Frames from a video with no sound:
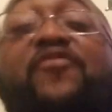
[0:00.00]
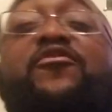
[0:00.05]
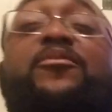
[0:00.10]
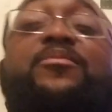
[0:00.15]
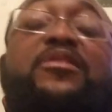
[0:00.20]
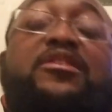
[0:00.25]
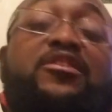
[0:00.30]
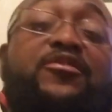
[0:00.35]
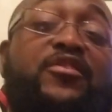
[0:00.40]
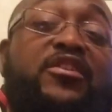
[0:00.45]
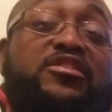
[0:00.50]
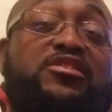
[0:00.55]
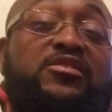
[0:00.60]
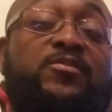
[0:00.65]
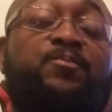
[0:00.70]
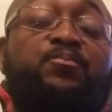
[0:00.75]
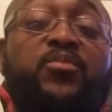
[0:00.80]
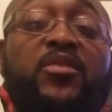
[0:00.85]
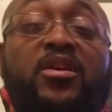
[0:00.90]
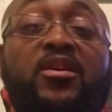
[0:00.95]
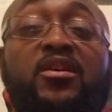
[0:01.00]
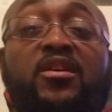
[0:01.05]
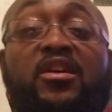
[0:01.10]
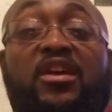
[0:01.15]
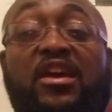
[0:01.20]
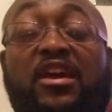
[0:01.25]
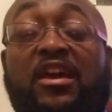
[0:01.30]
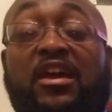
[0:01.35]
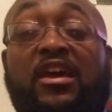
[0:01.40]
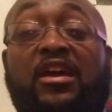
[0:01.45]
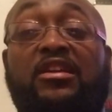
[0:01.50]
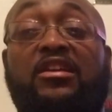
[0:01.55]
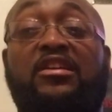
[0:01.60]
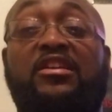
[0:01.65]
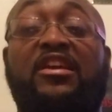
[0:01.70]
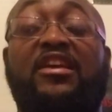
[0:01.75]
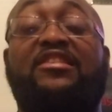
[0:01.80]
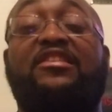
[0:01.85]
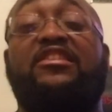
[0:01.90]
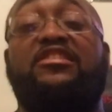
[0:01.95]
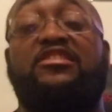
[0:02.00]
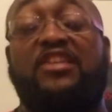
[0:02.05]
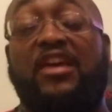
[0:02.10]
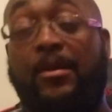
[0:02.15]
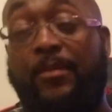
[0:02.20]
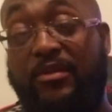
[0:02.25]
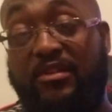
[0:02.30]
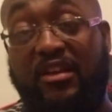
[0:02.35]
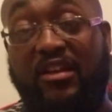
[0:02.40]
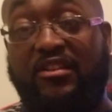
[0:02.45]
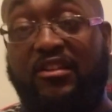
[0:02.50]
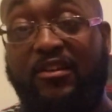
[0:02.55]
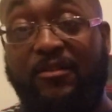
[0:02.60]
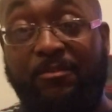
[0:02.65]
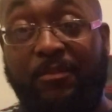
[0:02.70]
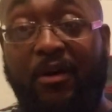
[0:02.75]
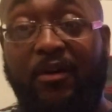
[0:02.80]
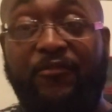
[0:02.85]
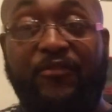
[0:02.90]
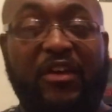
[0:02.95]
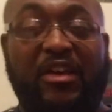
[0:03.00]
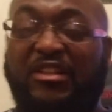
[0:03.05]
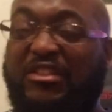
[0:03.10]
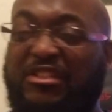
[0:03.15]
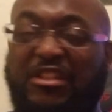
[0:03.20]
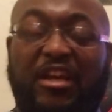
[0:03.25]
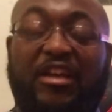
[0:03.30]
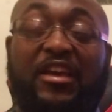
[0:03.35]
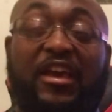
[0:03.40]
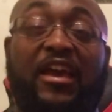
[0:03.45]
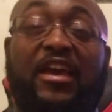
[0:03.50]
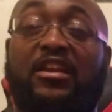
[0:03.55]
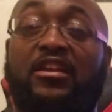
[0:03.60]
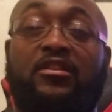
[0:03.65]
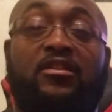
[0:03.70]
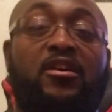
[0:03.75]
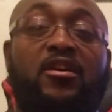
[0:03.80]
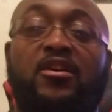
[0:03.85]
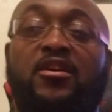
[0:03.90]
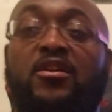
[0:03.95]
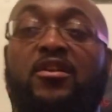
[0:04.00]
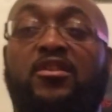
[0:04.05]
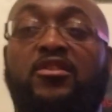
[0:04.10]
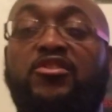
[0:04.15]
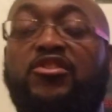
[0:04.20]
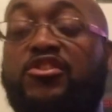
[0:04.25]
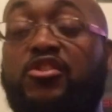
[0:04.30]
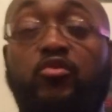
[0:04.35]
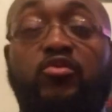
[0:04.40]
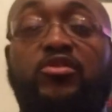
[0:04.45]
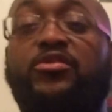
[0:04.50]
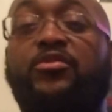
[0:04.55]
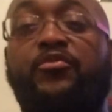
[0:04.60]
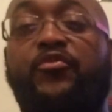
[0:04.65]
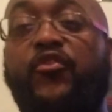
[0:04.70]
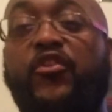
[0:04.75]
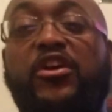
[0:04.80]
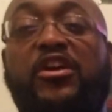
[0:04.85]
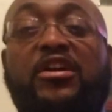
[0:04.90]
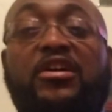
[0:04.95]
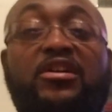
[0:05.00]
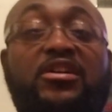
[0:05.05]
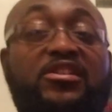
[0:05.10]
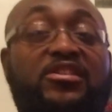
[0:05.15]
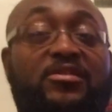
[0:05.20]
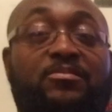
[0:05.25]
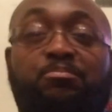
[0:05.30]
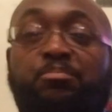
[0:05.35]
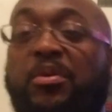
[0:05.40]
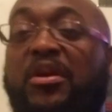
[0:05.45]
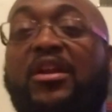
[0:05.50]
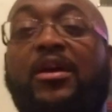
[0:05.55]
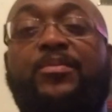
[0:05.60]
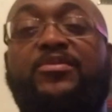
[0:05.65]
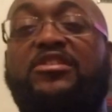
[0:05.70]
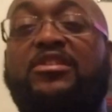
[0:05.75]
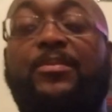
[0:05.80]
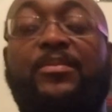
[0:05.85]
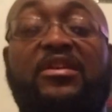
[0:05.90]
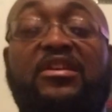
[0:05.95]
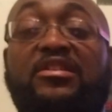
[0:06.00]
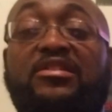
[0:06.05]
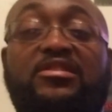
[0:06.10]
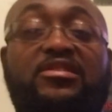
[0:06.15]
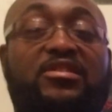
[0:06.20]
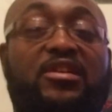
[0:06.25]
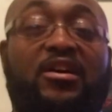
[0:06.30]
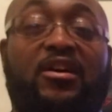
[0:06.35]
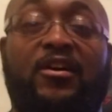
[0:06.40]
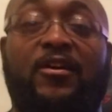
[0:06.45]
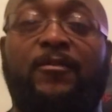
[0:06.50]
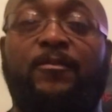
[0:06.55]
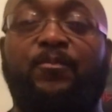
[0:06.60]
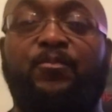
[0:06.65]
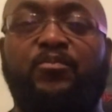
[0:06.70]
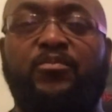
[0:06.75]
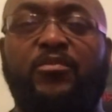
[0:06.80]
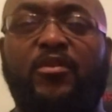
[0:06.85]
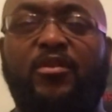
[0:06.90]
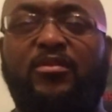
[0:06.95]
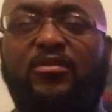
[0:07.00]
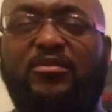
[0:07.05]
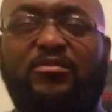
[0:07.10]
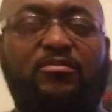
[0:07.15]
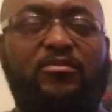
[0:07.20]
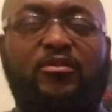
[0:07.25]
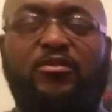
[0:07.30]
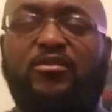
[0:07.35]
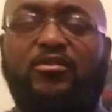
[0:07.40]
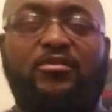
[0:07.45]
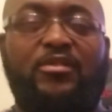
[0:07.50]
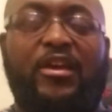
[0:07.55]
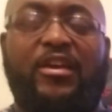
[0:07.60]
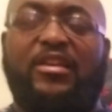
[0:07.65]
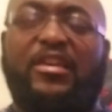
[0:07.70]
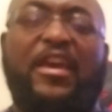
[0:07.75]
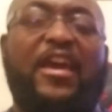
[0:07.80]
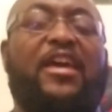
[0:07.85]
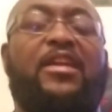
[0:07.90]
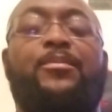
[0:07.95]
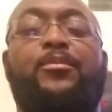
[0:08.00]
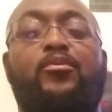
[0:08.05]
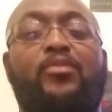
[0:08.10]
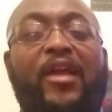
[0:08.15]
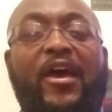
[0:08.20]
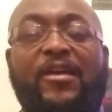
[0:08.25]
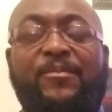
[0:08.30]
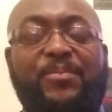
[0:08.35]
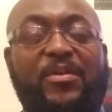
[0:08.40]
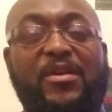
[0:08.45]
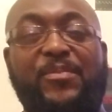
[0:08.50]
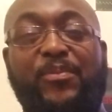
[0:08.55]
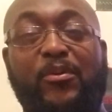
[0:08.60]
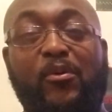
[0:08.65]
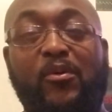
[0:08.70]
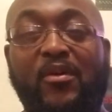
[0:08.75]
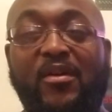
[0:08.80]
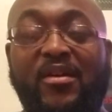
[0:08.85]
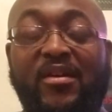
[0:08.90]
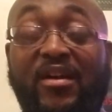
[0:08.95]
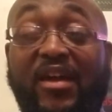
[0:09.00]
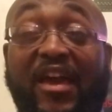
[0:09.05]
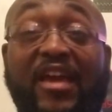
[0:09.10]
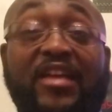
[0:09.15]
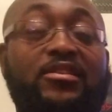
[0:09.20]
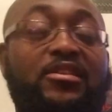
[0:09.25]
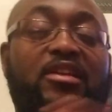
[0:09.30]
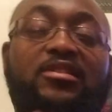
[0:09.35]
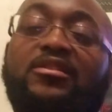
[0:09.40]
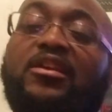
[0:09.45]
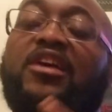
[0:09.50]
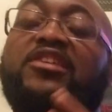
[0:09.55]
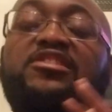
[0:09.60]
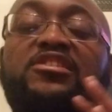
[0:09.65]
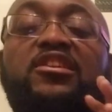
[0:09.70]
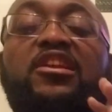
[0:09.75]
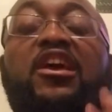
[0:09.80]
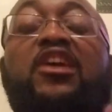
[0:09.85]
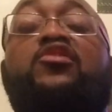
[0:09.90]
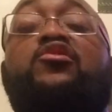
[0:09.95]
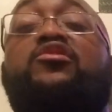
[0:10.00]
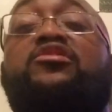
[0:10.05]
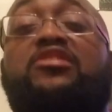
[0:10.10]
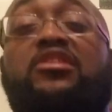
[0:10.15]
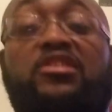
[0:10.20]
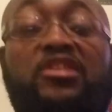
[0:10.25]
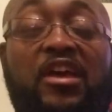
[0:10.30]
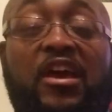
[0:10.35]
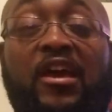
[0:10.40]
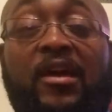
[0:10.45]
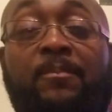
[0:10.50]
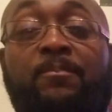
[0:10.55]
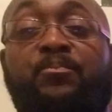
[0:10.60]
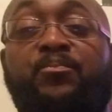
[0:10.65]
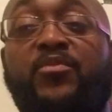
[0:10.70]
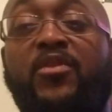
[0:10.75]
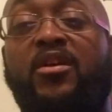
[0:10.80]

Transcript: from the Division and get this game at the end of the month and dig in and shoot some freakers and beat up some of these like cannibal-like people. It's an interesting game.